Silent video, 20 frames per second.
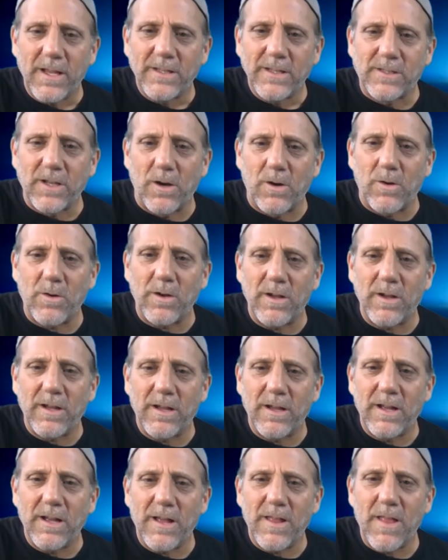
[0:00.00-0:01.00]
So
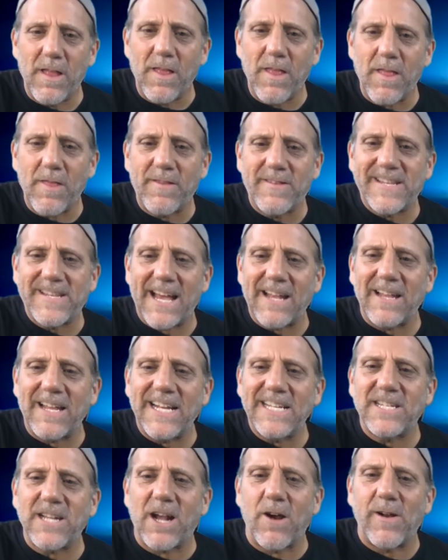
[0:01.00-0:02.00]

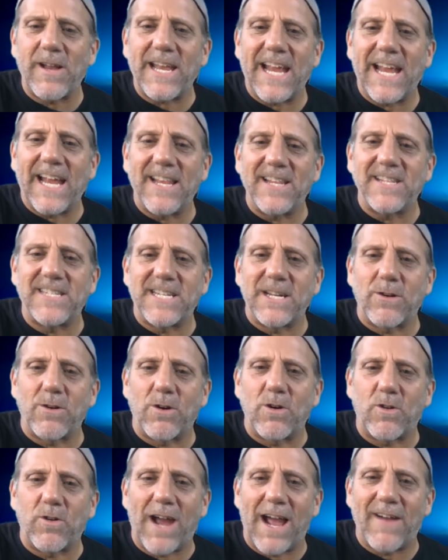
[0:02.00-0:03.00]
satellites aren't in
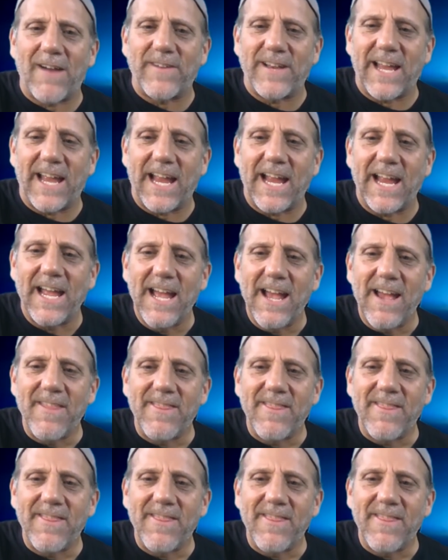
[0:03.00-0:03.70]
zero gravity.